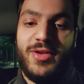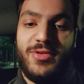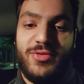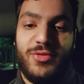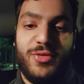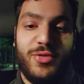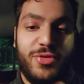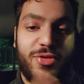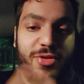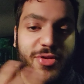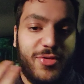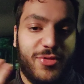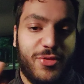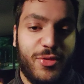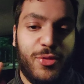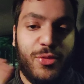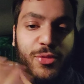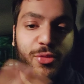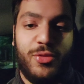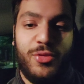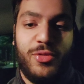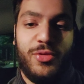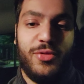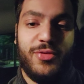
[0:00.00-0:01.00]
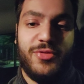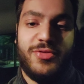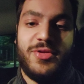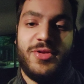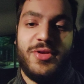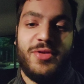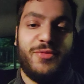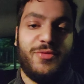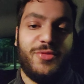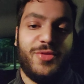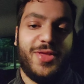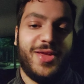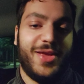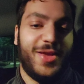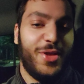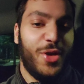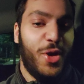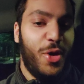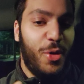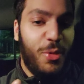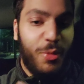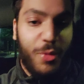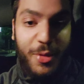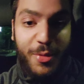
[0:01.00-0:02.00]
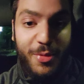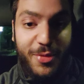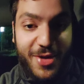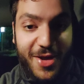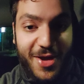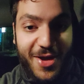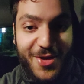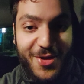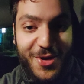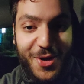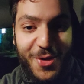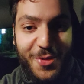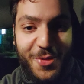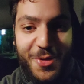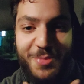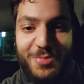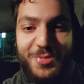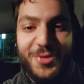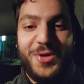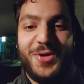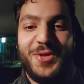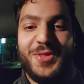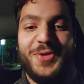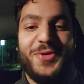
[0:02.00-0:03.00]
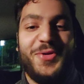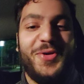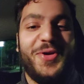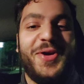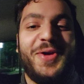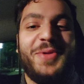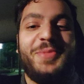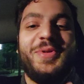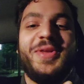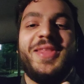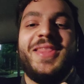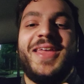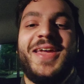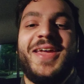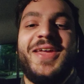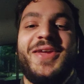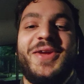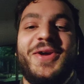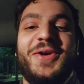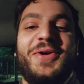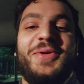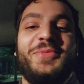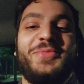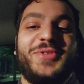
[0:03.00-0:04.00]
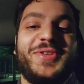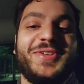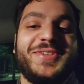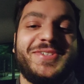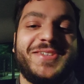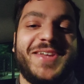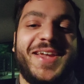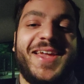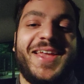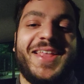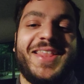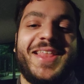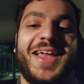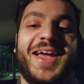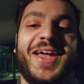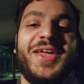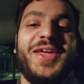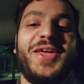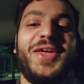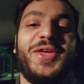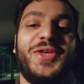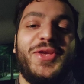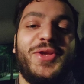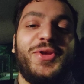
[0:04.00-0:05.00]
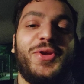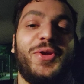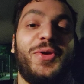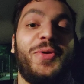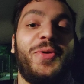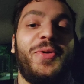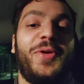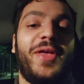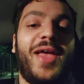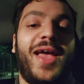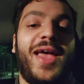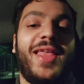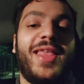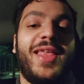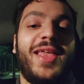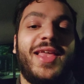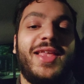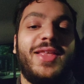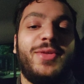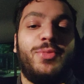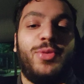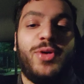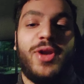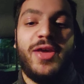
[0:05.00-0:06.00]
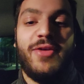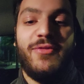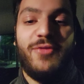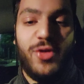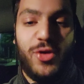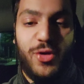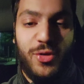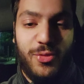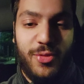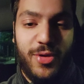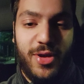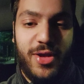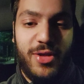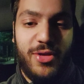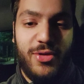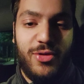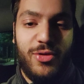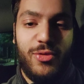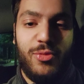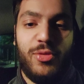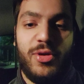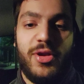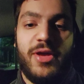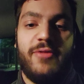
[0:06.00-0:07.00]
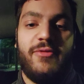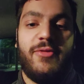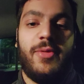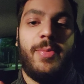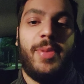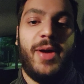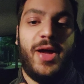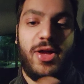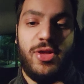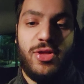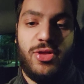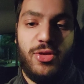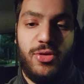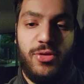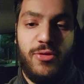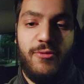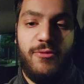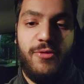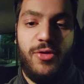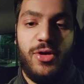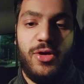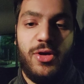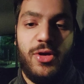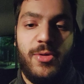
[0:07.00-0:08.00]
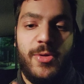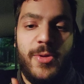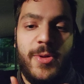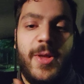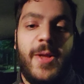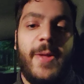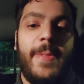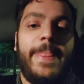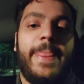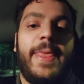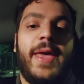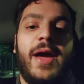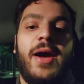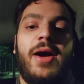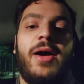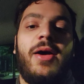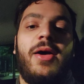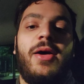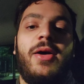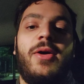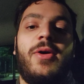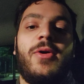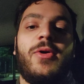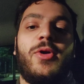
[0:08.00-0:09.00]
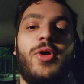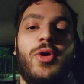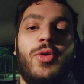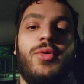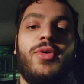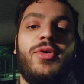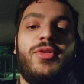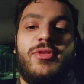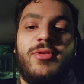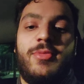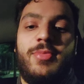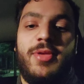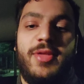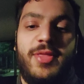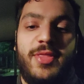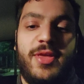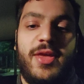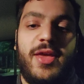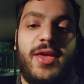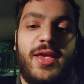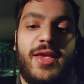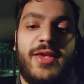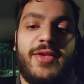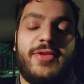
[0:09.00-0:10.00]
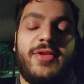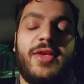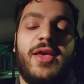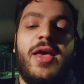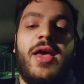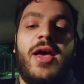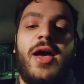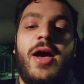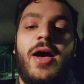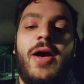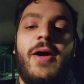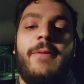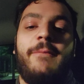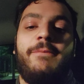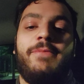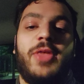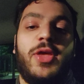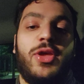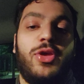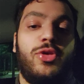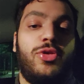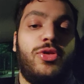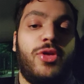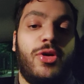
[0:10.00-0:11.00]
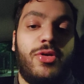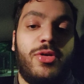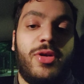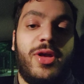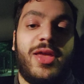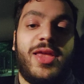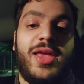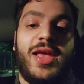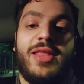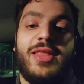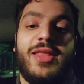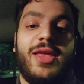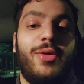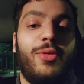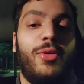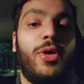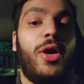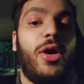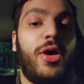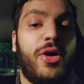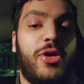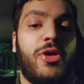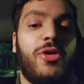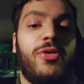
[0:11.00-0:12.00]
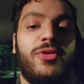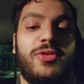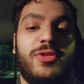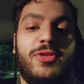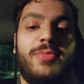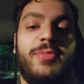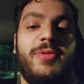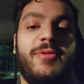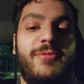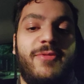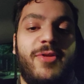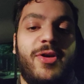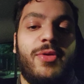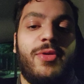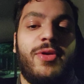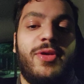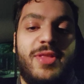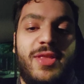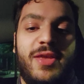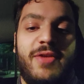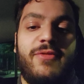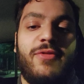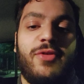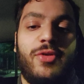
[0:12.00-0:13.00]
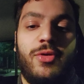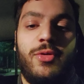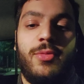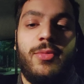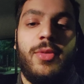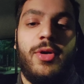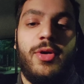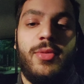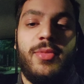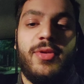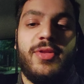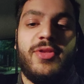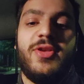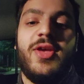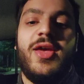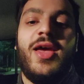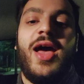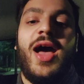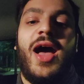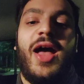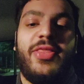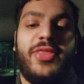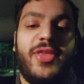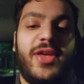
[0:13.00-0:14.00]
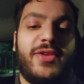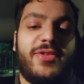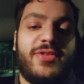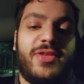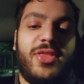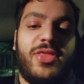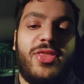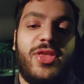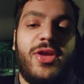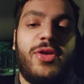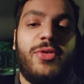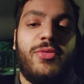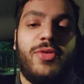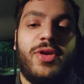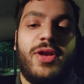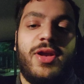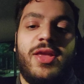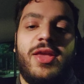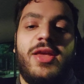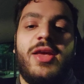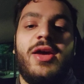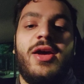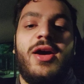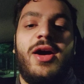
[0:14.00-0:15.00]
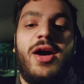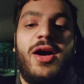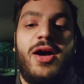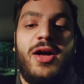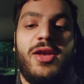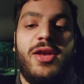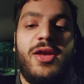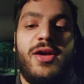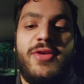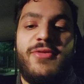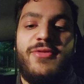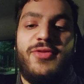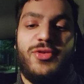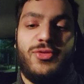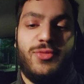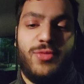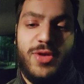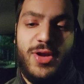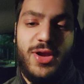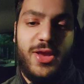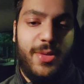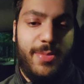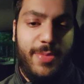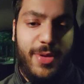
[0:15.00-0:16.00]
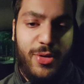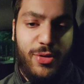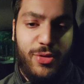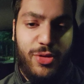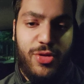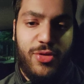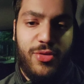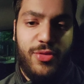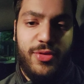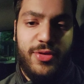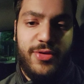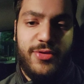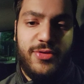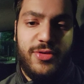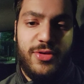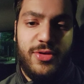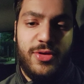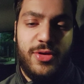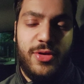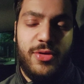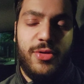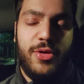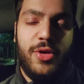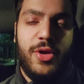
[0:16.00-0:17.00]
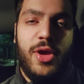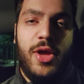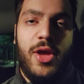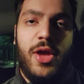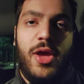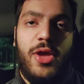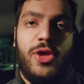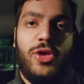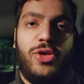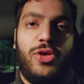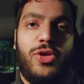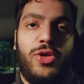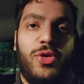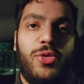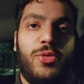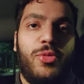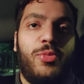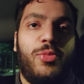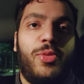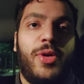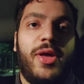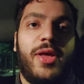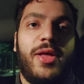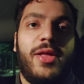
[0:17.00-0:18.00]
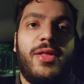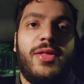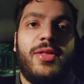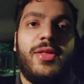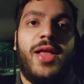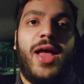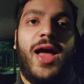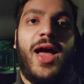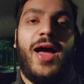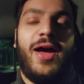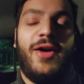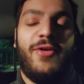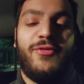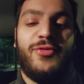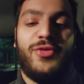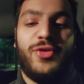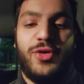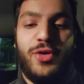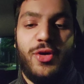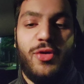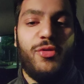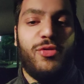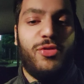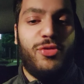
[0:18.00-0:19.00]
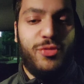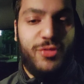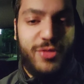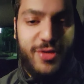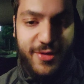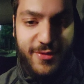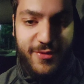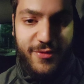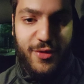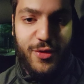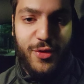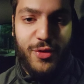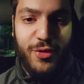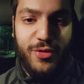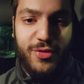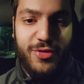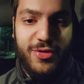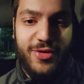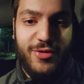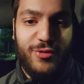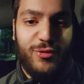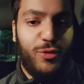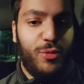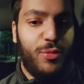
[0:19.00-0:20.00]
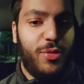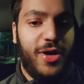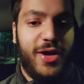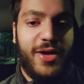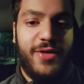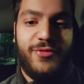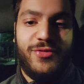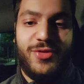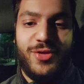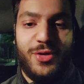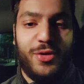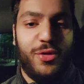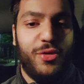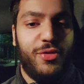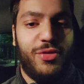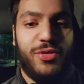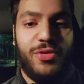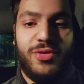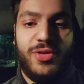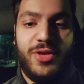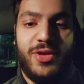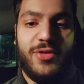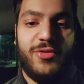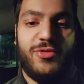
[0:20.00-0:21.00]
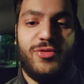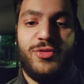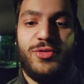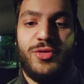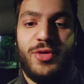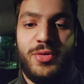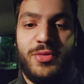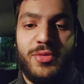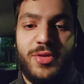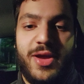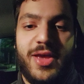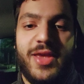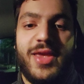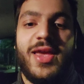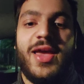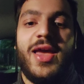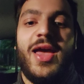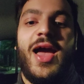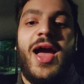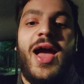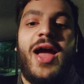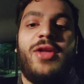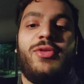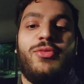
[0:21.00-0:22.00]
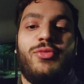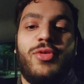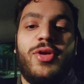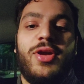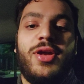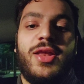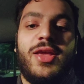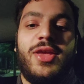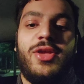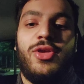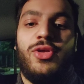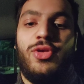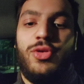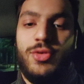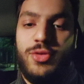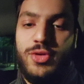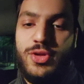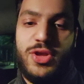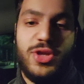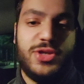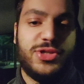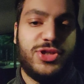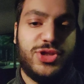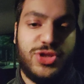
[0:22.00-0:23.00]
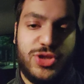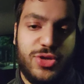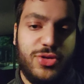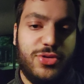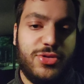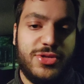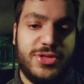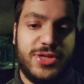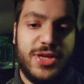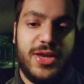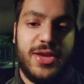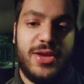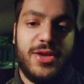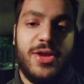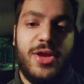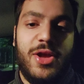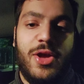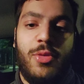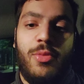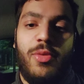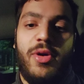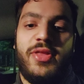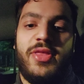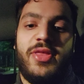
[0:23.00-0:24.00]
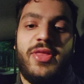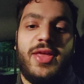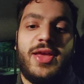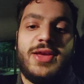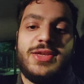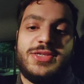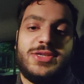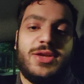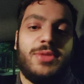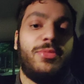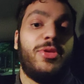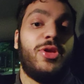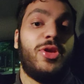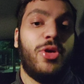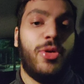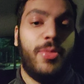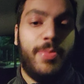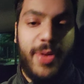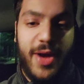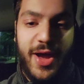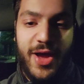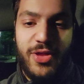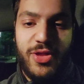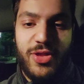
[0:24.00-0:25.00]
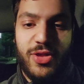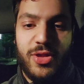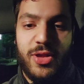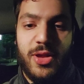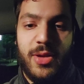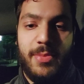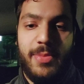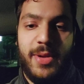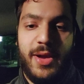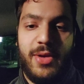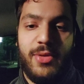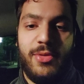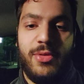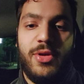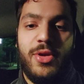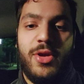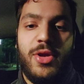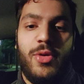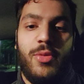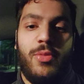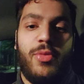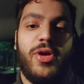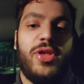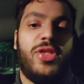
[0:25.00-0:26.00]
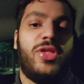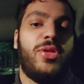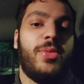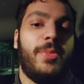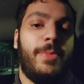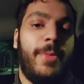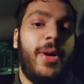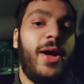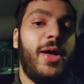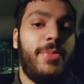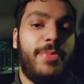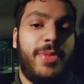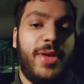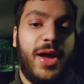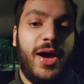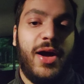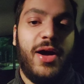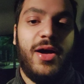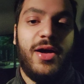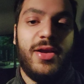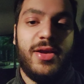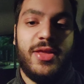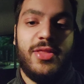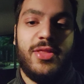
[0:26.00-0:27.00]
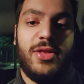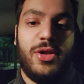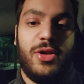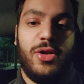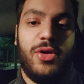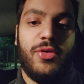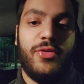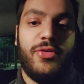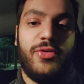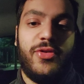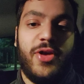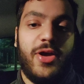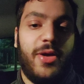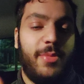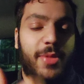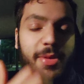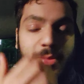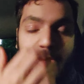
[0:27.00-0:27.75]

It's not just all courts and everything. What would I know? I'm not a lawyer, but there you go. I'm just saying that, you know, whatever career you do, whatever passion you follow, there are going to be things that you don't like, and there are going to be very difficult moments. And that's the thing, really. Our life is really about choice. You know, you will have to go through difficulties, you will have to go through things you don't like, and really you're just choosing whether that's something you're passionate about, which might be hard in the long term.